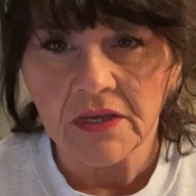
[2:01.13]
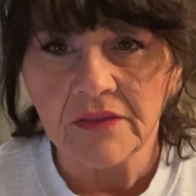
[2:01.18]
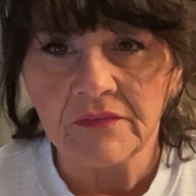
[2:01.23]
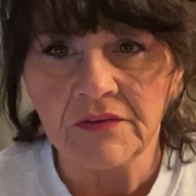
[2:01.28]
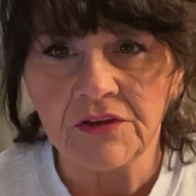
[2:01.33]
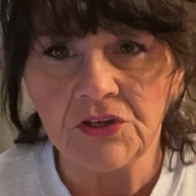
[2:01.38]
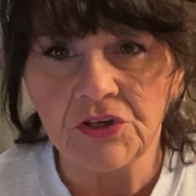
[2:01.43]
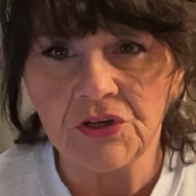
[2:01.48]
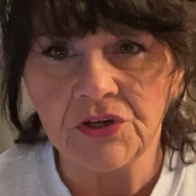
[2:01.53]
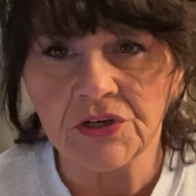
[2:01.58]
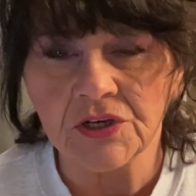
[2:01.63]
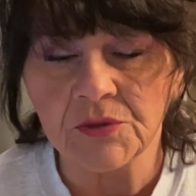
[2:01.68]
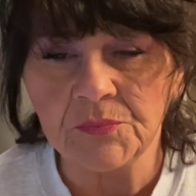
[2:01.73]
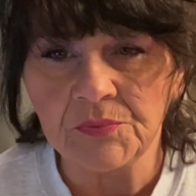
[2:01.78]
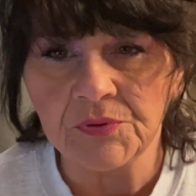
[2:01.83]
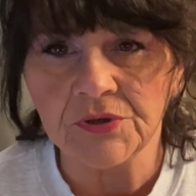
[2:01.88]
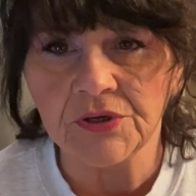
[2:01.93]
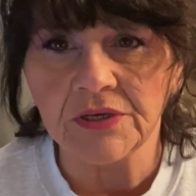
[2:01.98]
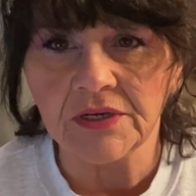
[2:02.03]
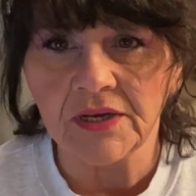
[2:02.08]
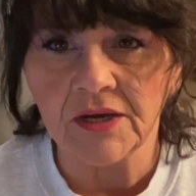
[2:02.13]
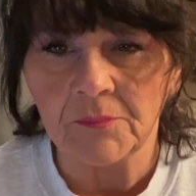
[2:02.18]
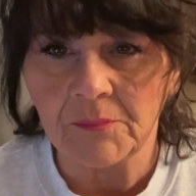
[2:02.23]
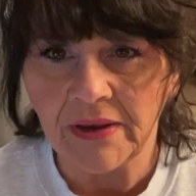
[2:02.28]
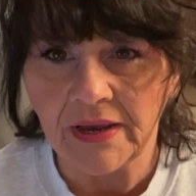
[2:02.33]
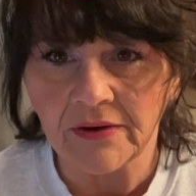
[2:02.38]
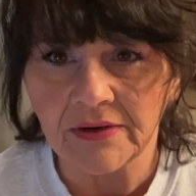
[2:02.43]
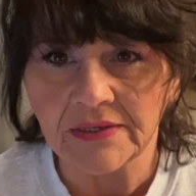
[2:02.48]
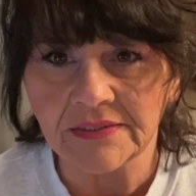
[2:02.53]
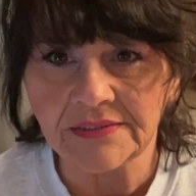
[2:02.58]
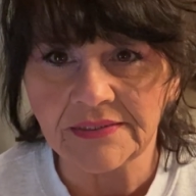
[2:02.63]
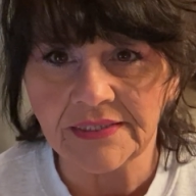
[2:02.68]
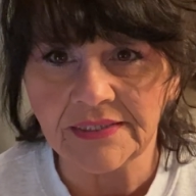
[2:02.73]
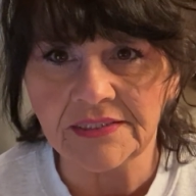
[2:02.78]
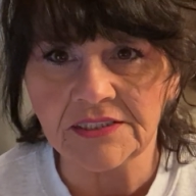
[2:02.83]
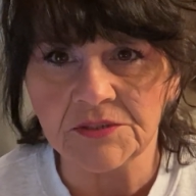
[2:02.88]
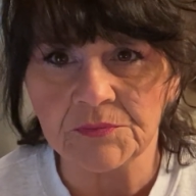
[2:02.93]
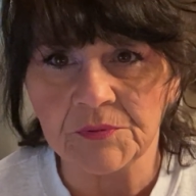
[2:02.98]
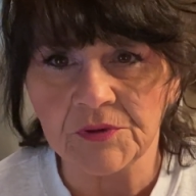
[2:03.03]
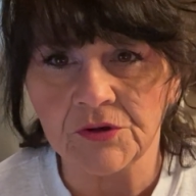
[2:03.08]
Then you're going to put about a
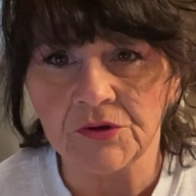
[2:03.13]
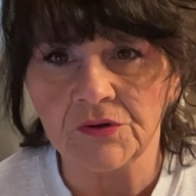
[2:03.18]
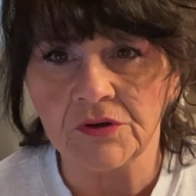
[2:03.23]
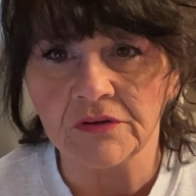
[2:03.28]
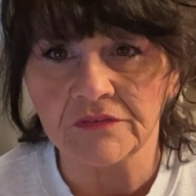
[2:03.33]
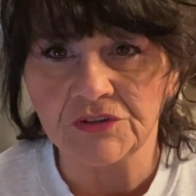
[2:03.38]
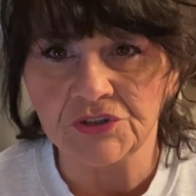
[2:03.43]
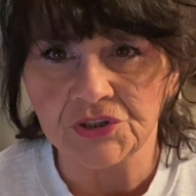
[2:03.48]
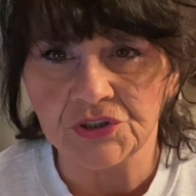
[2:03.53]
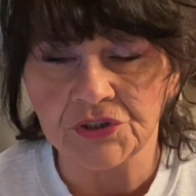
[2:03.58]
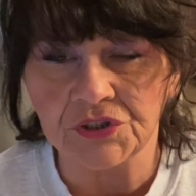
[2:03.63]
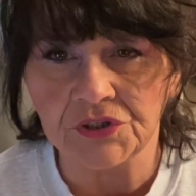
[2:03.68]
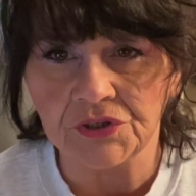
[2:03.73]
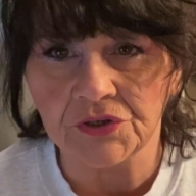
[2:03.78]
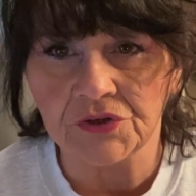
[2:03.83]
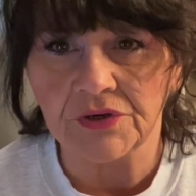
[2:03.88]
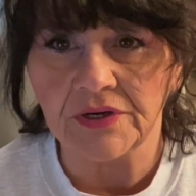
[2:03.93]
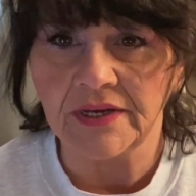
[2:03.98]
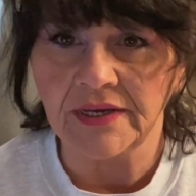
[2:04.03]
teaspoon of sugar